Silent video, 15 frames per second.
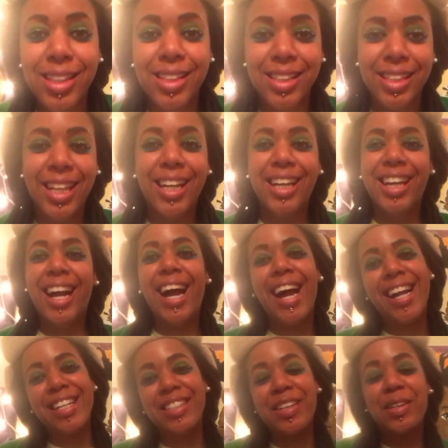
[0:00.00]
I
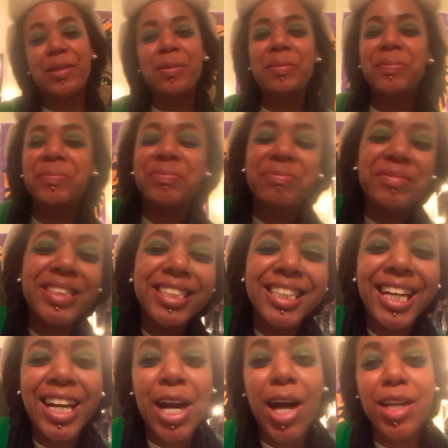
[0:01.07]
had a
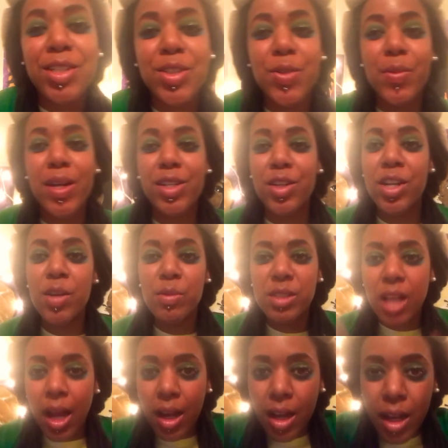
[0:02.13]
college director. He was
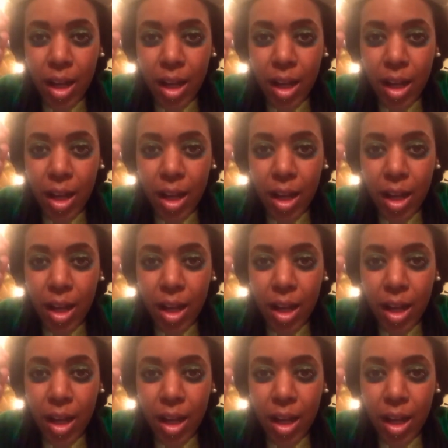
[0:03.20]
like,